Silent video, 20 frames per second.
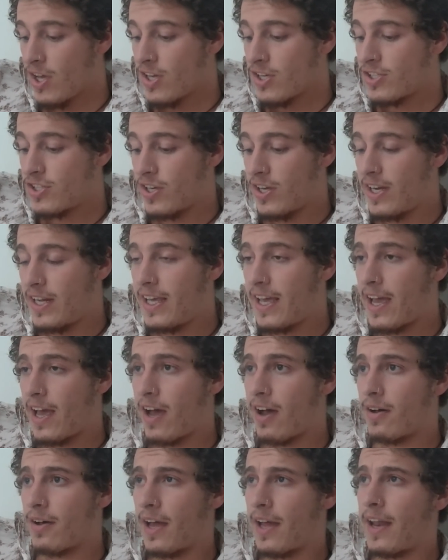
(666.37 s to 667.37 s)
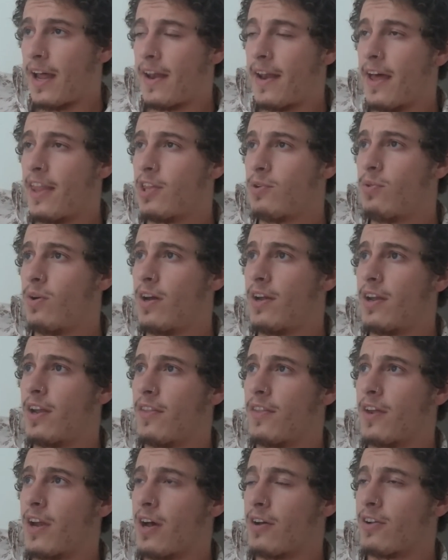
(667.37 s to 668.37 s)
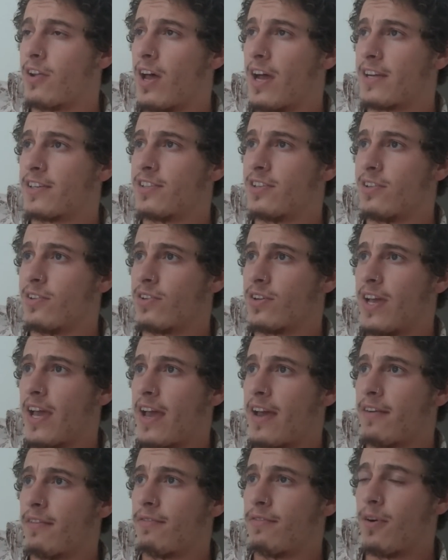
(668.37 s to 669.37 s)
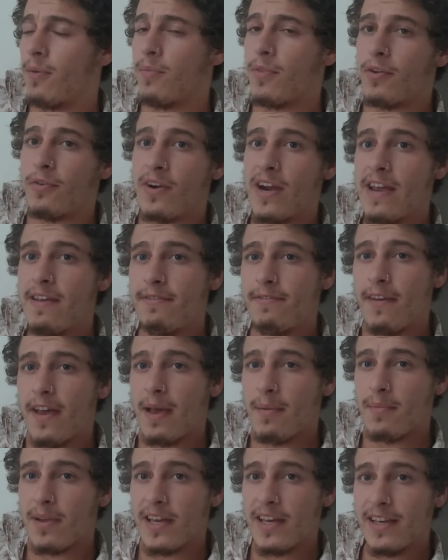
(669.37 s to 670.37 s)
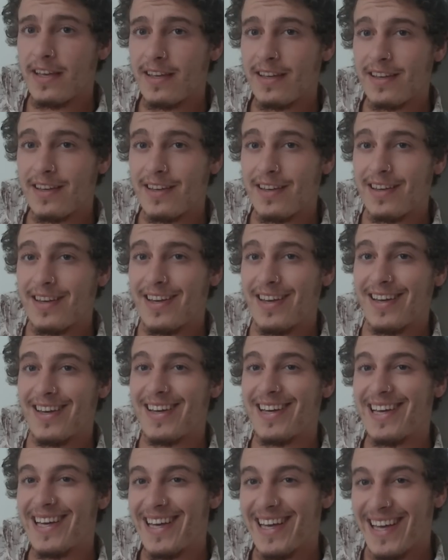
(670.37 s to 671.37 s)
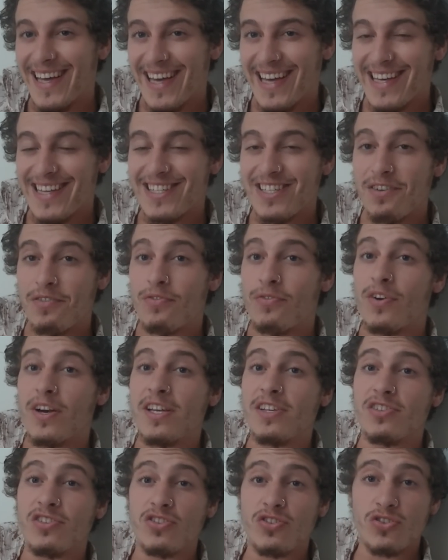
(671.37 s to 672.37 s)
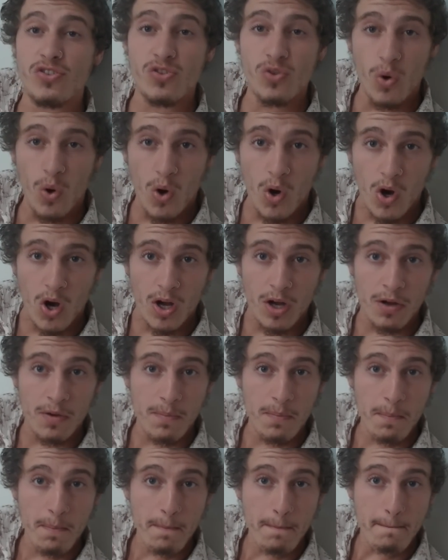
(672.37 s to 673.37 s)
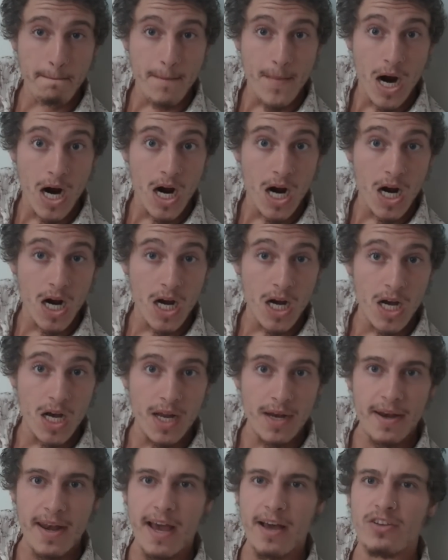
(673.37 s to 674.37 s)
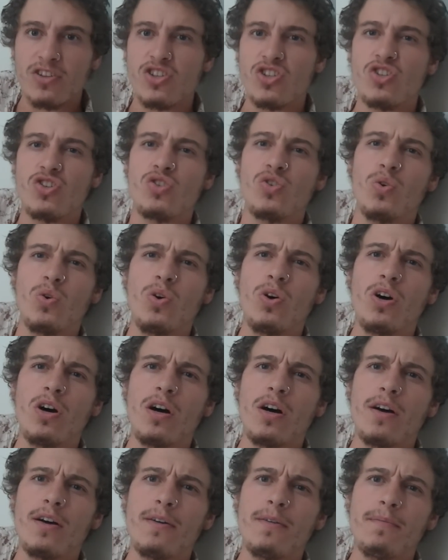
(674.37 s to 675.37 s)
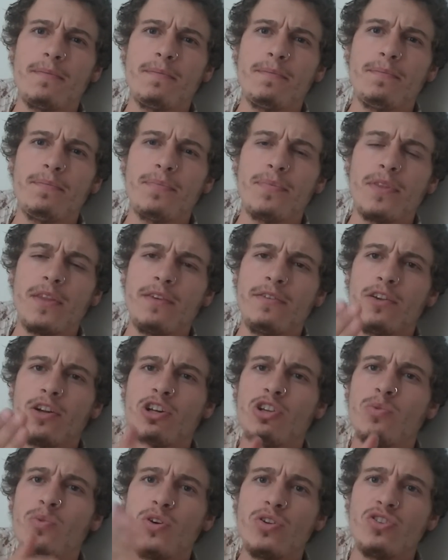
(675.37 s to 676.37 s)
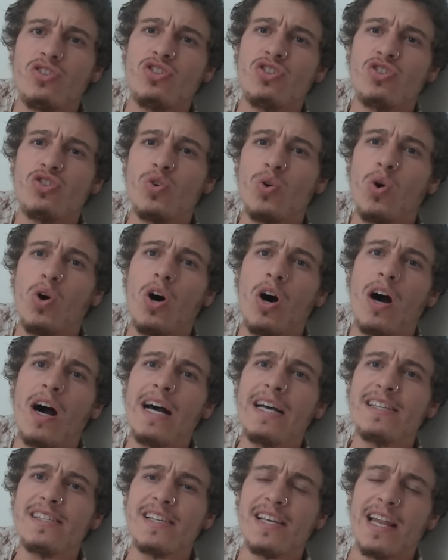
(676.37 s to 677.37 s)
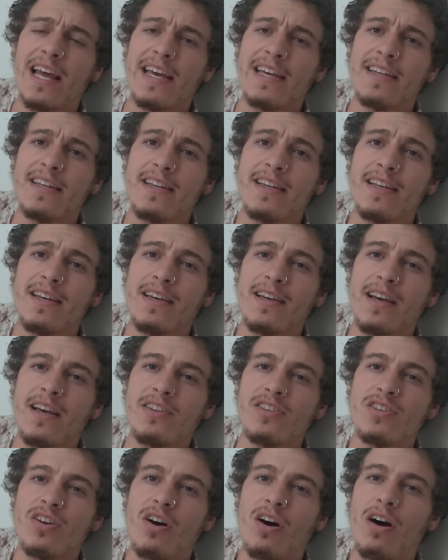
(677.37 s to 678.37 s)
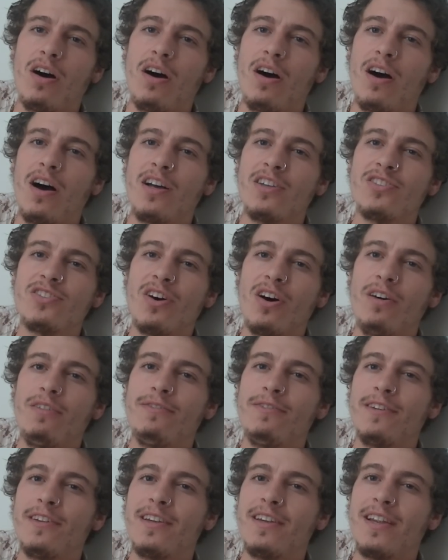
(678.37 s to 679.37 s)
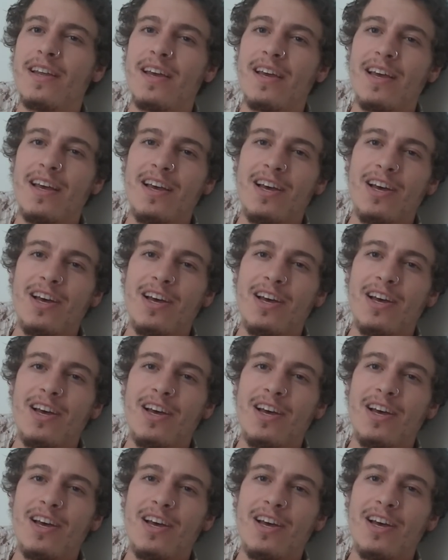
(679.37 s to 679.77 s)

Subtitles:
So anyhow, another one that I would like to look at from the Re family is restore. Now store, if you look at the word store isolated, it's often